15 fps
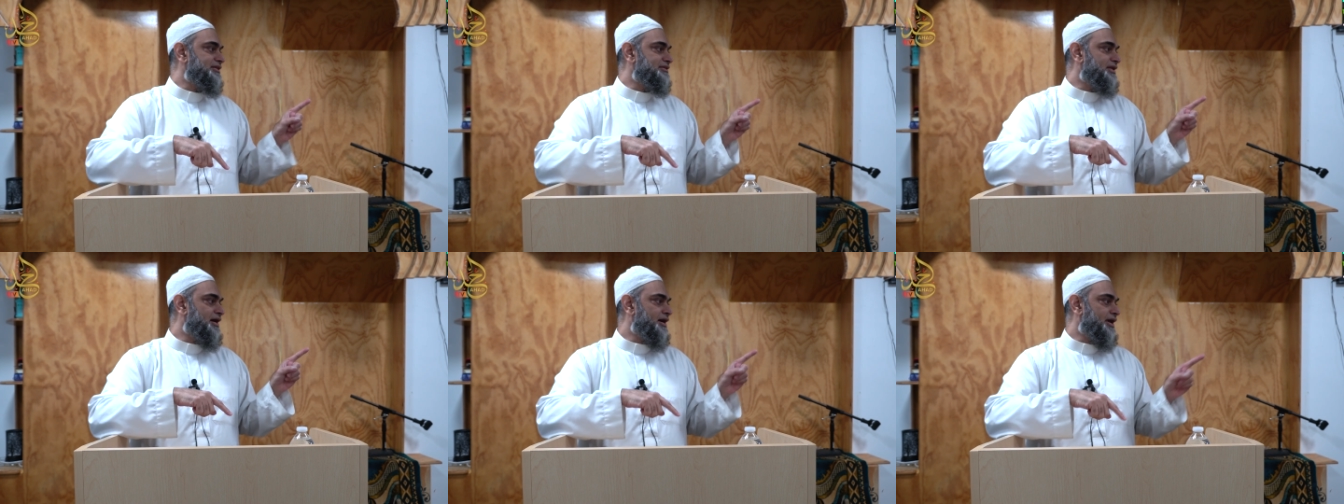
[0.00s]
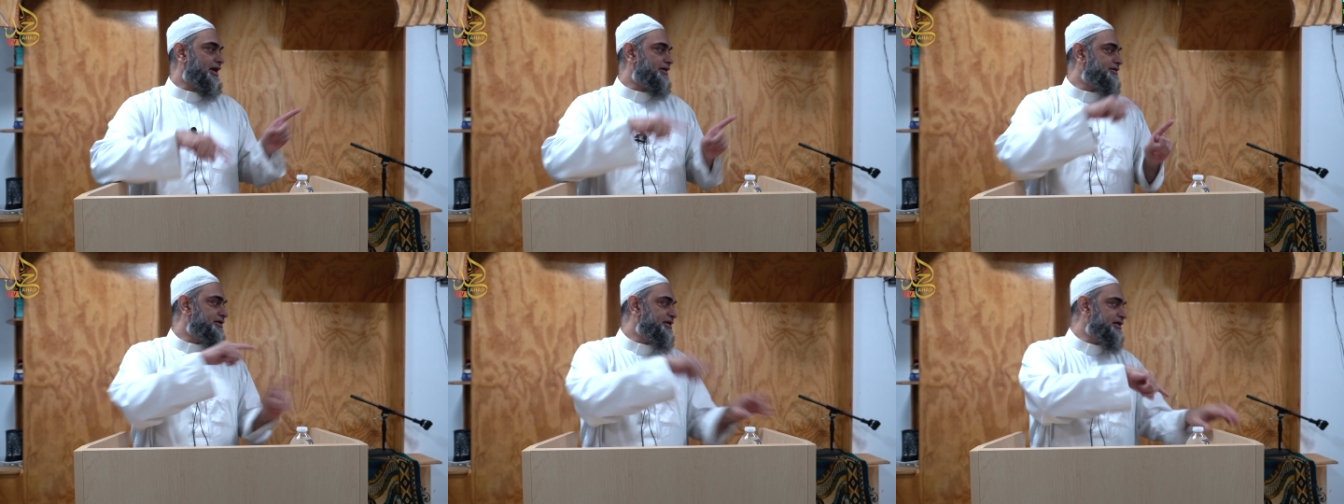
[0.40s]
Allah
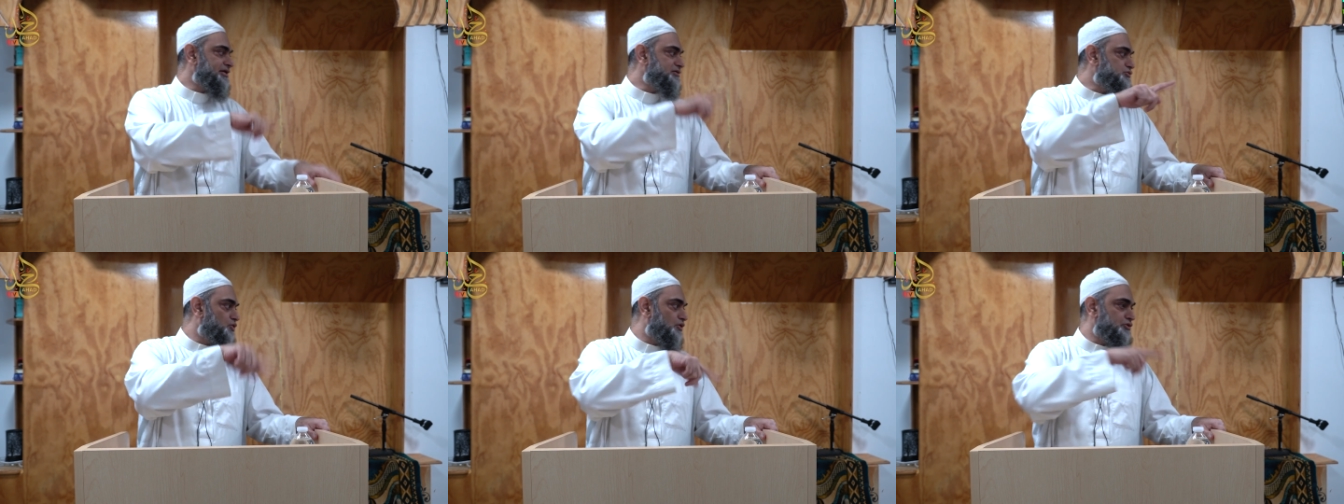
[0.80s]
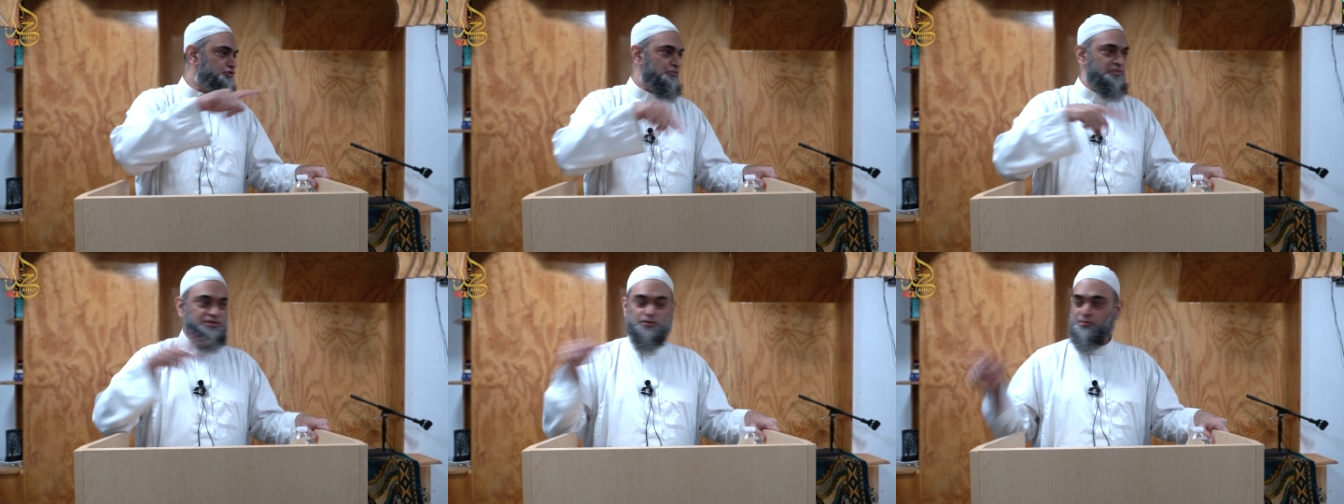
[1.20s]
and He is going
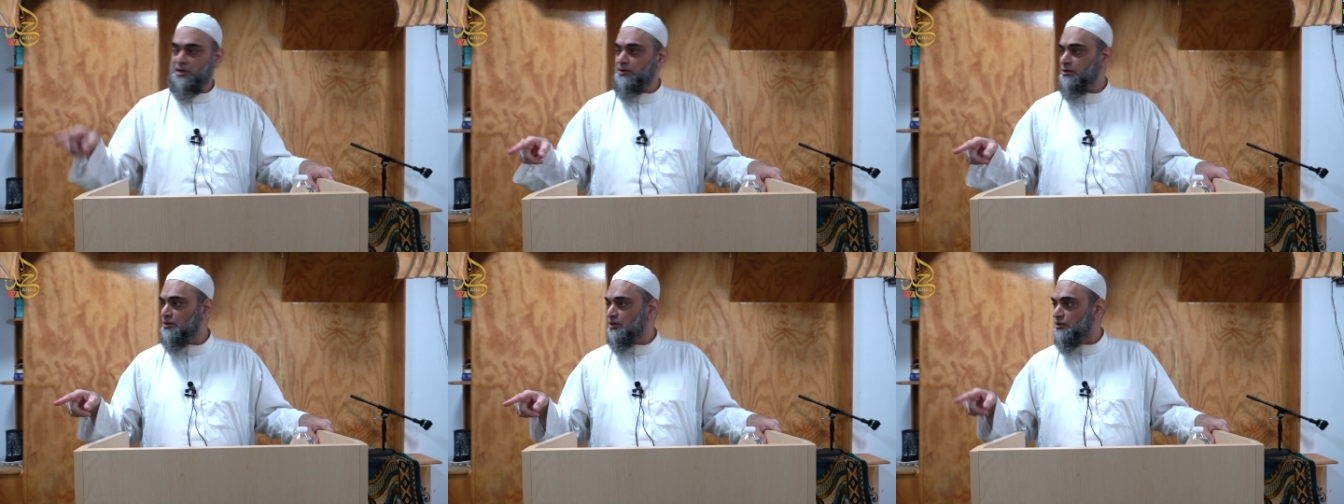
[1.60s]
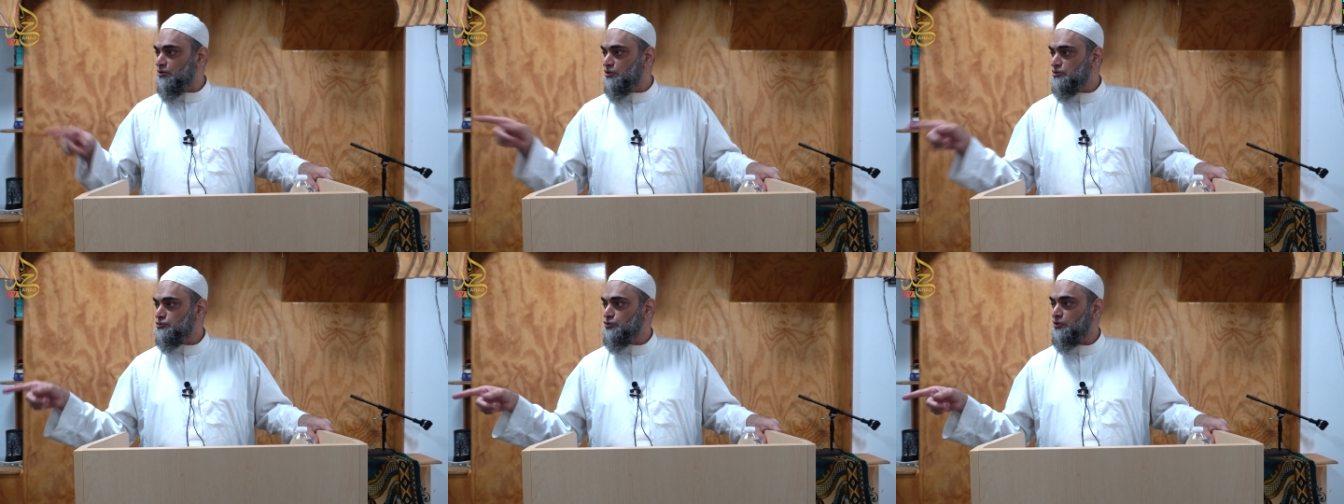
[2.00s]
to be the one
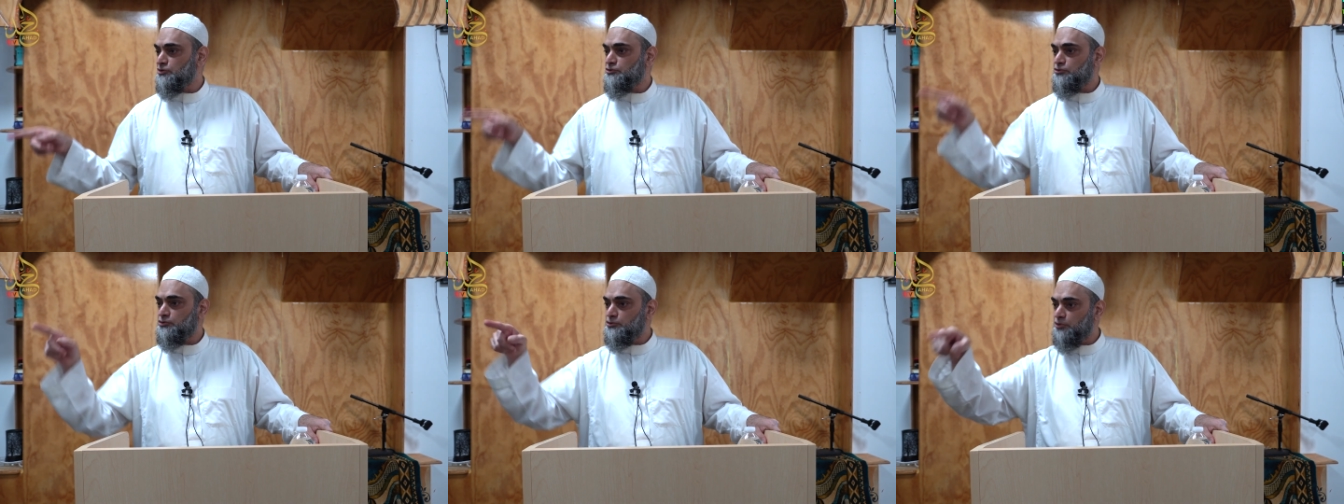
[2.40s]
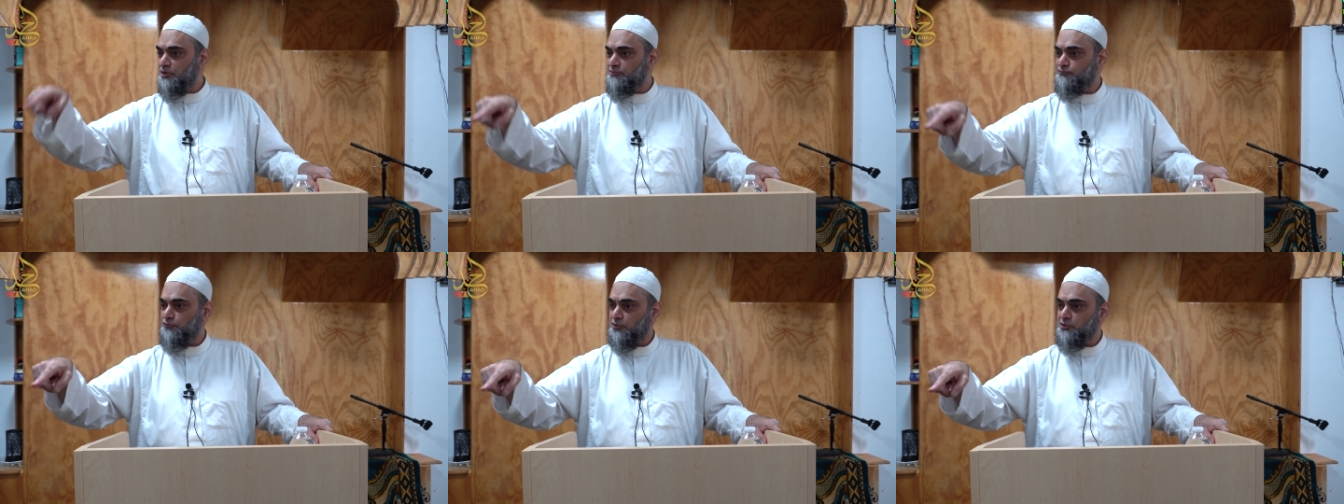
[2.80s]
who is going to do
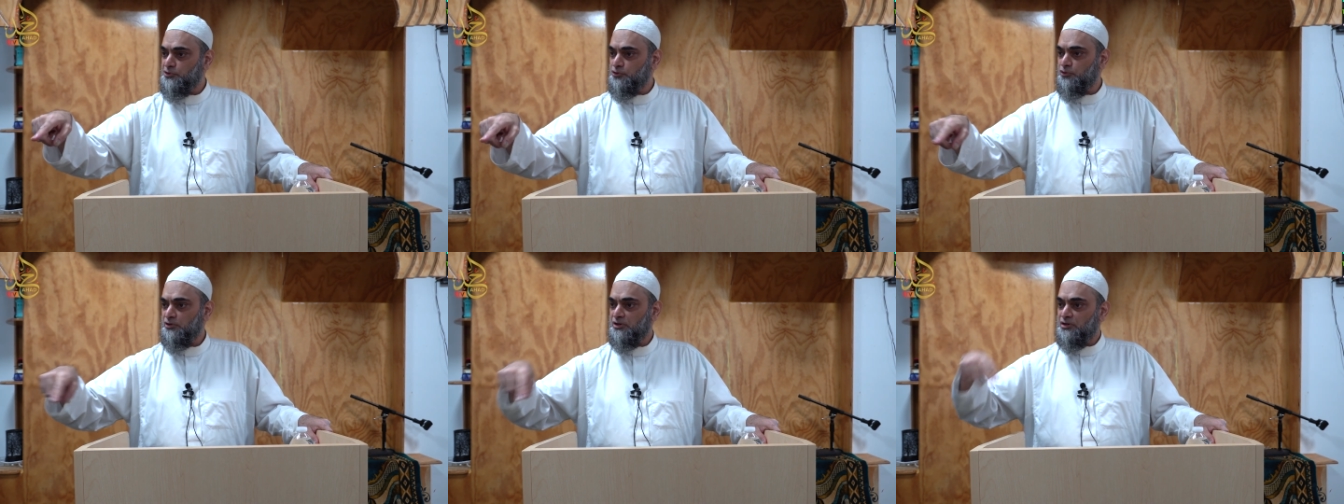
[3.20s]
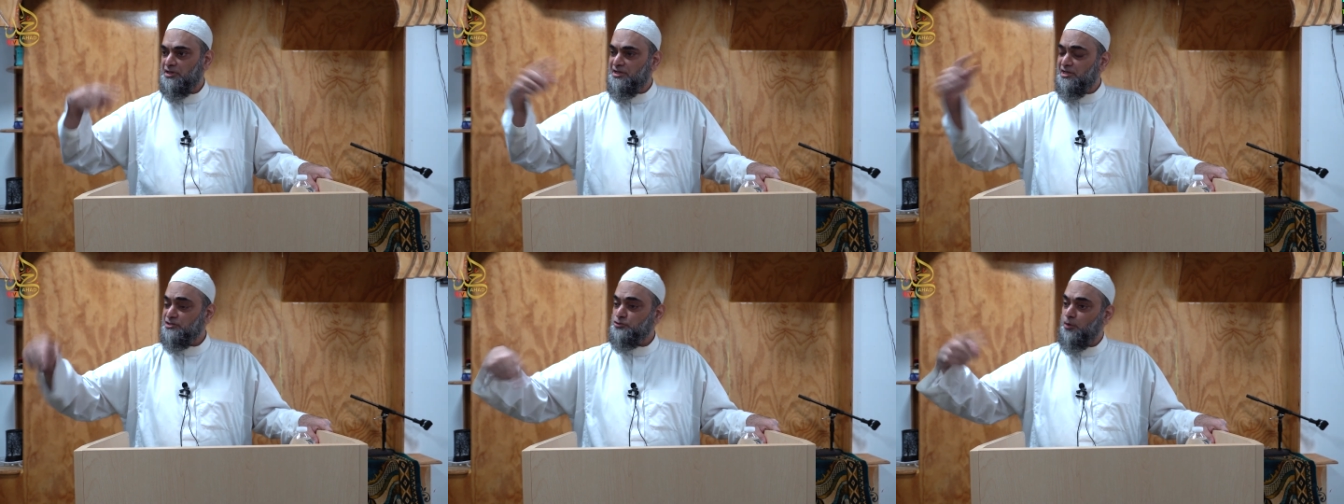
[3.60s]
it for you.
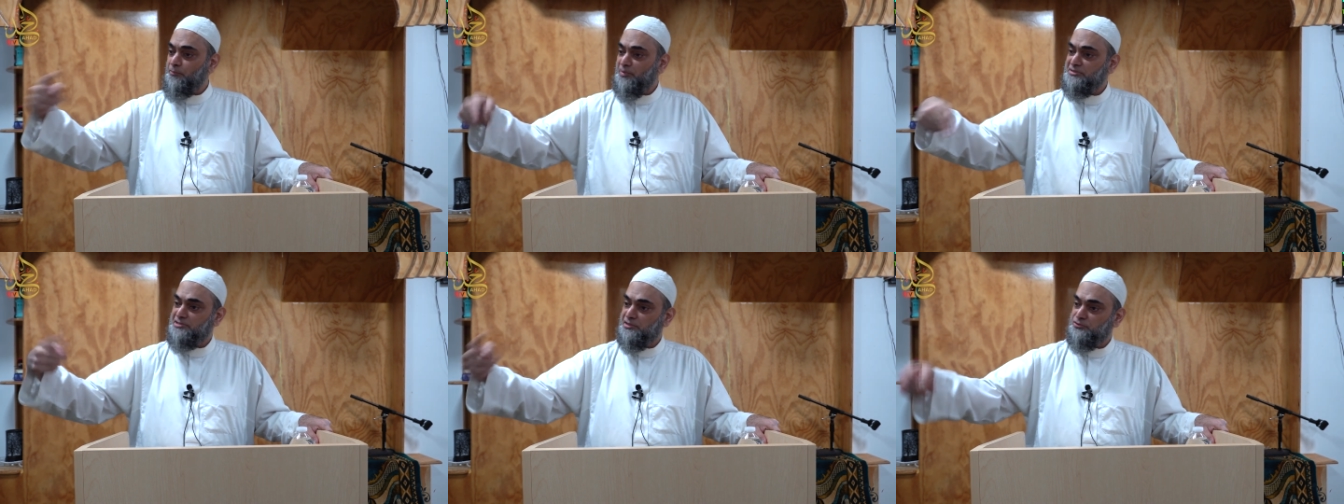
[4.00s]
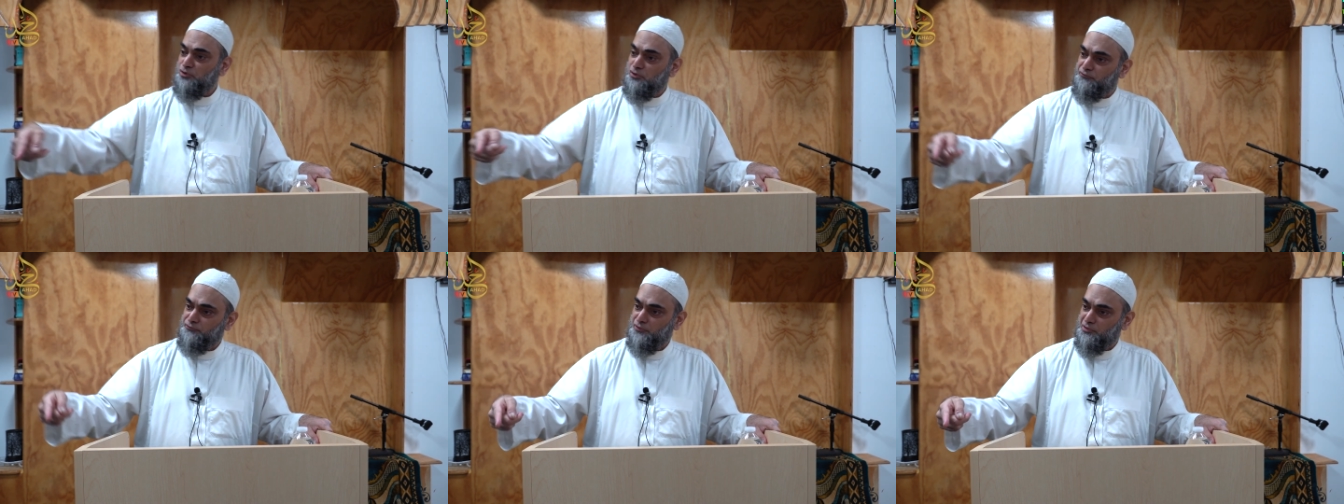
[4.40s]
He opens the
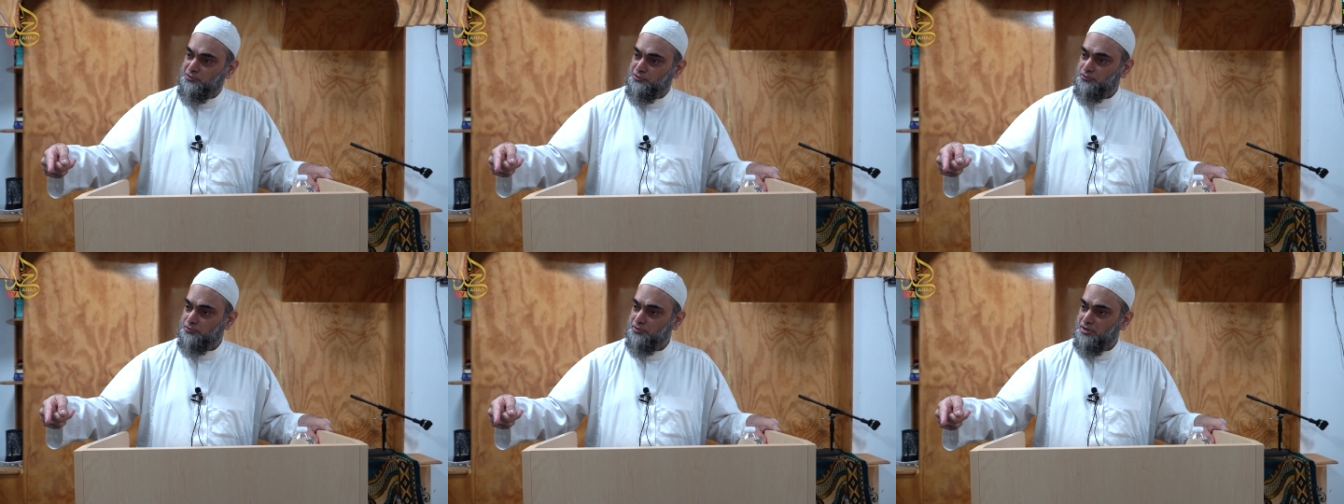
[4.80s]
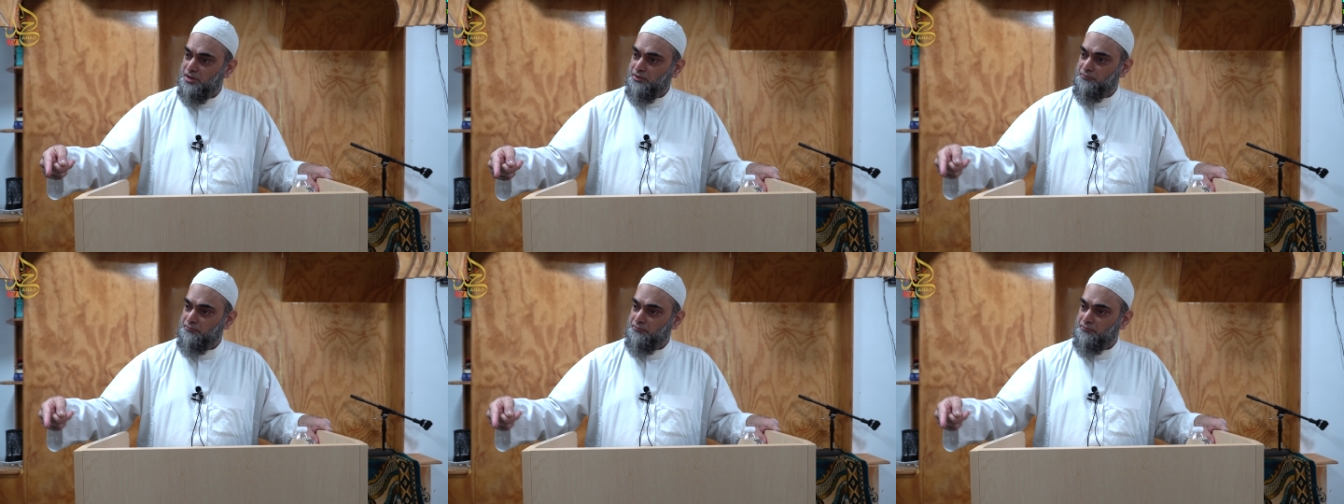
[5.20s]
door for you.